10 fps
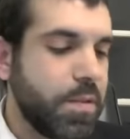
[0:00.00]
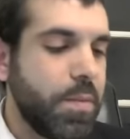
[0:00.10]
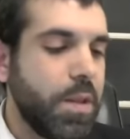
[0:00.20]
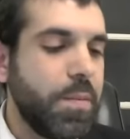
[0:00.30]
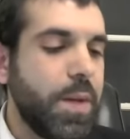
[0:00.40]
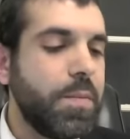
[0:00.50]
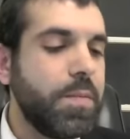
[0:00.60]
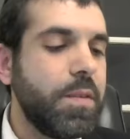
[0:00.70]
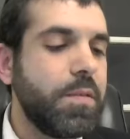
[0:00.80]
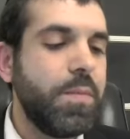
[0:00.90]
So the
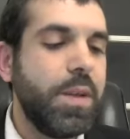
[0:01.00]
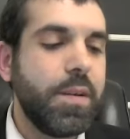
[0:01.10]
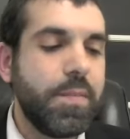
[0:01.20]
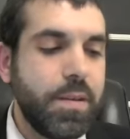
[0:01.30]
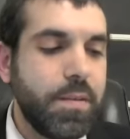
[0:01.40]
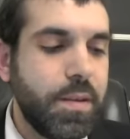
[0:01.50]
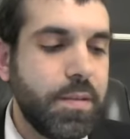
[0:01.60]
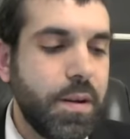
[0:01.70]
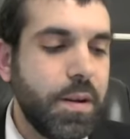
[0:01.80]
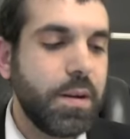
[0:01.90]
Malbim says the meaning of these
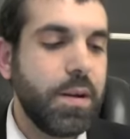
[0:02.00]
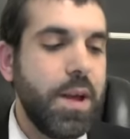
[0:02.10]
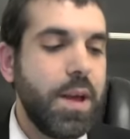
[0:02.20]
things are